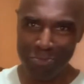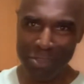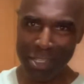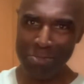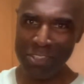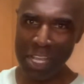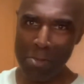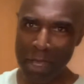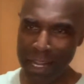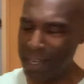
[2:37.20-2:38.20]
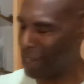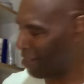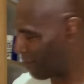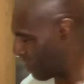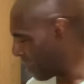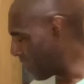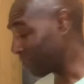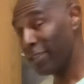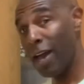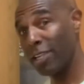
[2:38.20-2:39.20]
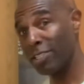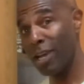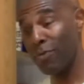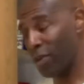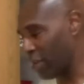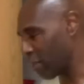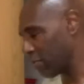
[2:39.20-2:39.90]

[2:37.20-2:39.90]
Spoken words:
cinnamon in there. That's a lot of stuff, right?